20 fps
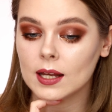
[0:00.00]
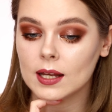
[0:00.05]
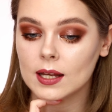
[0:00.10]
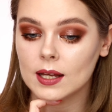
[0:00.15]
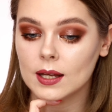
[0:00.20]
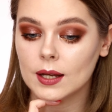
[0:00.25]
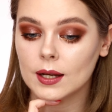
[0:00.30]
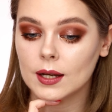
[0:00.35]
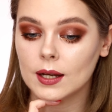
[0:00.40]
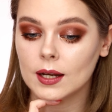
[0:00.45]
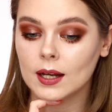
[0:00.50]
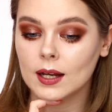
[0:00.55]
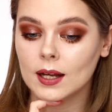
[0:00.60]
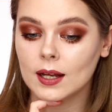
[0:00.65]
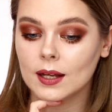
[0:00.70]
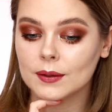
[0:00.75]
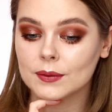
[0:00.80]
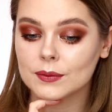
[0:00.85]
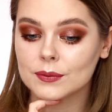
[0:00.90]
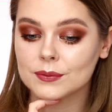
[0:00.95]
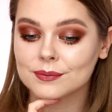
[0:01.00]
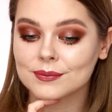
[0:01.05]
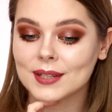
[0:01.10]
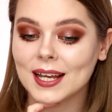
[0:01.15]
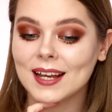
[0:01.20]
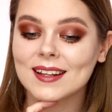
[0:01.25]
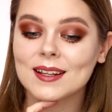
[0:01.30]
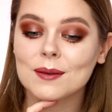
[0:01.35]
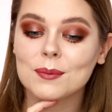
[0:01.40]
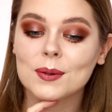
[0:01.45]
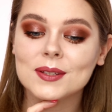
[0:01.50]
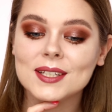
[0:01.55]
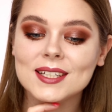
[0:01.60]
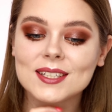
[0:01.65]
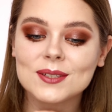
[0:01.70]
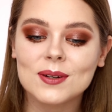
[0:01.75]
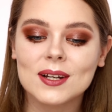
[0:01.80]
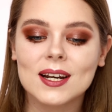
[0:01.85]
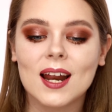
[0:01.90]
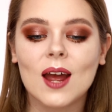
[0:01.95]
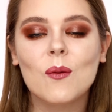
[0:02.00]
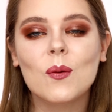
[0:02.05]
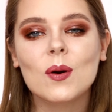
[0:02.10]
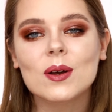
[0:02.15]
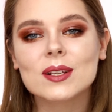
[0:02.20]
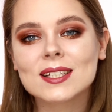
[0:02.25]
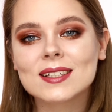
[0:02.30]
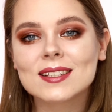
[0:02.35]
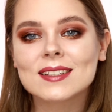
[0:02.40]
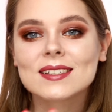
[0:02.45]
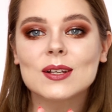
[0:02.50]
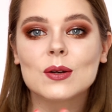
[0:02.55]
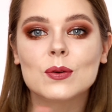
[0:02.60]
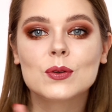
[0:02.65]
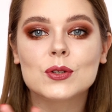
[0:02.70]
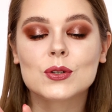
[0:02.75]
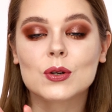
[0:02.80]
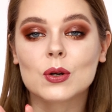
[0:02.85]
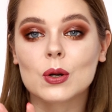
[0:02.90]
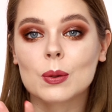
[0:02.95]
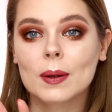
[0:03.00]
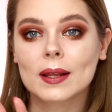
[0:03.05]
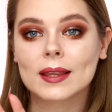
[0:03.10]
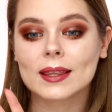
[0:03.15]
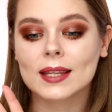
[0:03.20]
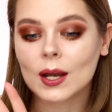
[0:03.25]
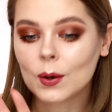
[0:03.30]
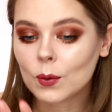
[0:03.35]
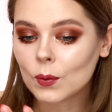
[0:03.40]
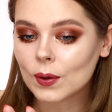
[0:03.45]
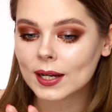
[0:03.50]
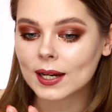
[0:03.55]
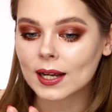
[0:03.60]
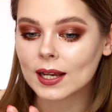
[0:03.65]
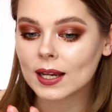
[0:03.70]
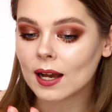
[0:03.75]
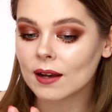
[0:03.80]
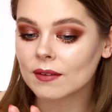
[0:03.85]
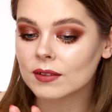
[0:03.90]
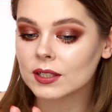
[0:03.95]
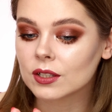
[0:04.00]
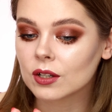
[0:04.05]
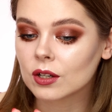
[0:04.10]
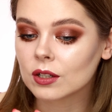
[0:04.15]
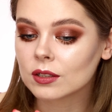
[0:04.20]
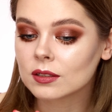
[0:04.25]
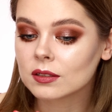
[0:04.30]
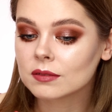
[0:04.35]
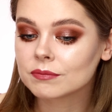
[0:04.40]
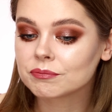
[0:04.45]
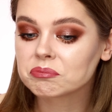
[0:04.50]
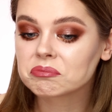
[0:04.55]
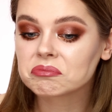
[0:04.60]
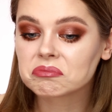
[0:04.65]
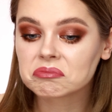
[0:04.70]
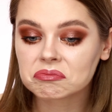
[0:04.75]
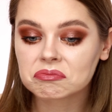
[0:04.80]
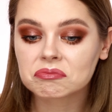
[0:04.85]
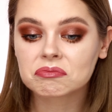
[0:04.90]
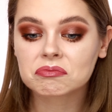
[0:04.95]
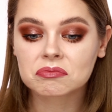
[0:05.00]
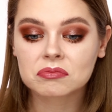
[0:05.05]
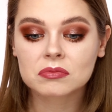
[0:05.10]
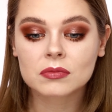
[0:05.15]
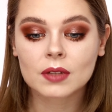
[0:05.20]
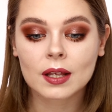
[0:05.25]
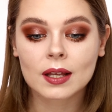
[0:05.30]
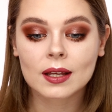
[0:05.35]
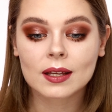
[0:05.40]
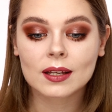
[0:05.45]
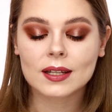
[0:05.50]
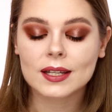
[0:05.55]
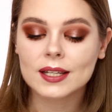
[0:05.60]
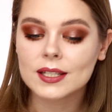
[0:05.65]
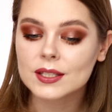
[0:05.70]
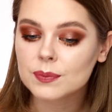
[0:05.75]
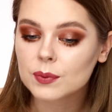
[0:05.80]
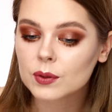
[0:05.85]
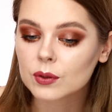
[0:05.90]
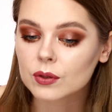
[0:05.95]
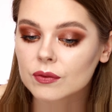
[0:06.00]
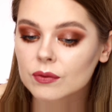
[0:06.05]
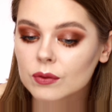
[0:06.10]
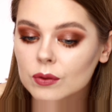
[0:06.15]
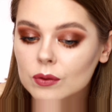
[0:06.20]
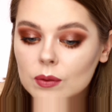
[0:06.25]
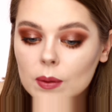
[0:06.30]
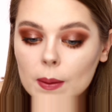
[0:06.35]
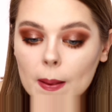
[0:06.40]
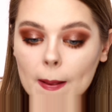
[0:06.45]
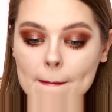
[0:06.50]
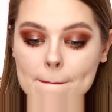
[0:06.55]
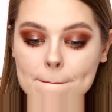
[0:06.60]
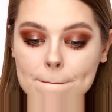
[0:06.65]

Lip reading: And about this one I wasn't so sure, but now when I have it on, it's beautiful.